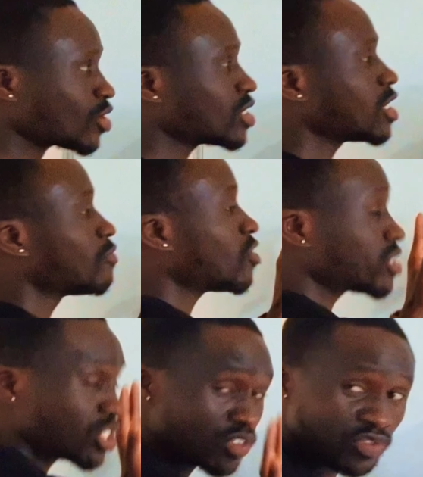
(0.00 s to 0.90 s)
the
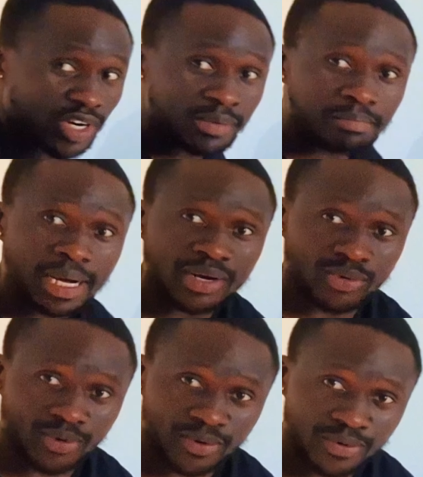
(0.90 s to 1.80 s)
voltage of one
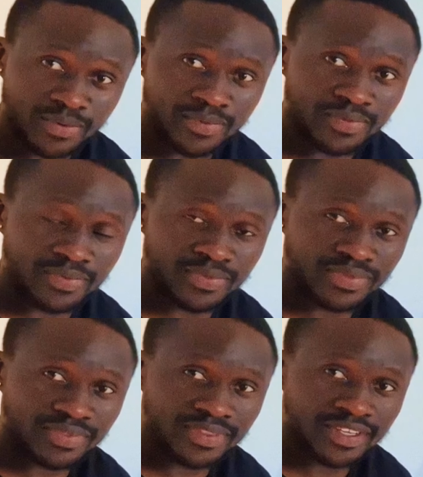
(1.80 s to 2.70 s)
panel
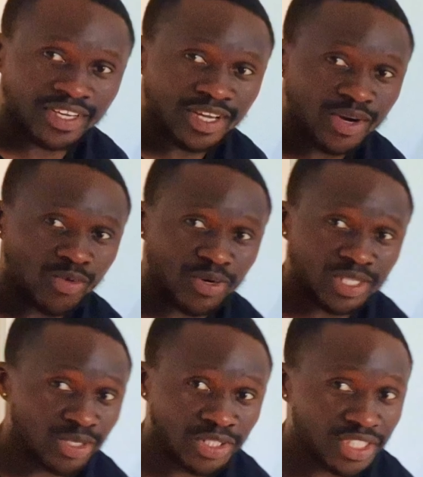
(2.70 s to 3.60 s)
will
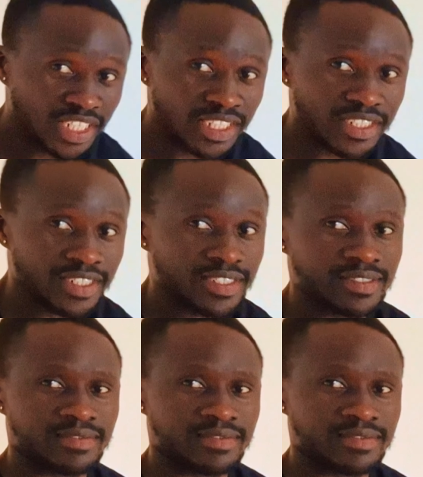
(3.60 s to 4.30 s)
not change.